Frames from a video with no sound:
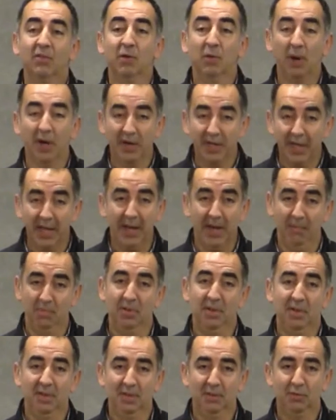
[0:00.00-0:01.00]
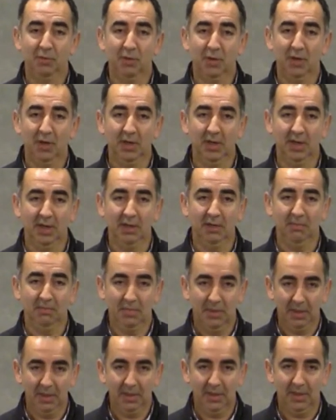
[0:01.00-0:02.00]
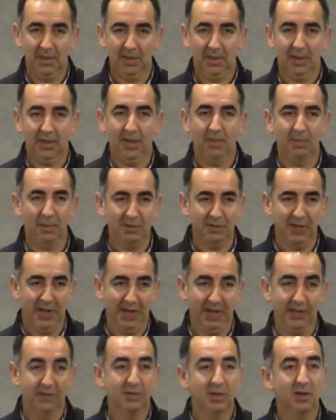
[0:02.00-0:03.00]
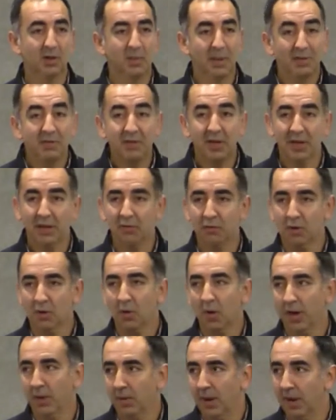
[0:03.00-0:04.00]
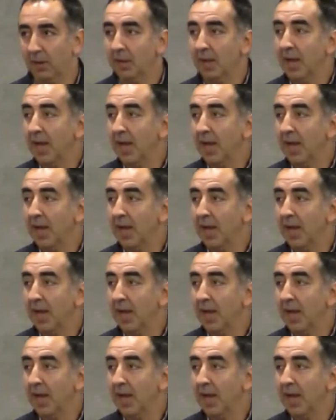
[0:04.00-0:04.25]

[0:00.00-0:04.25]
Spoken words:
everyone to get up for a couple of seconds. We've been sitting for quite a while.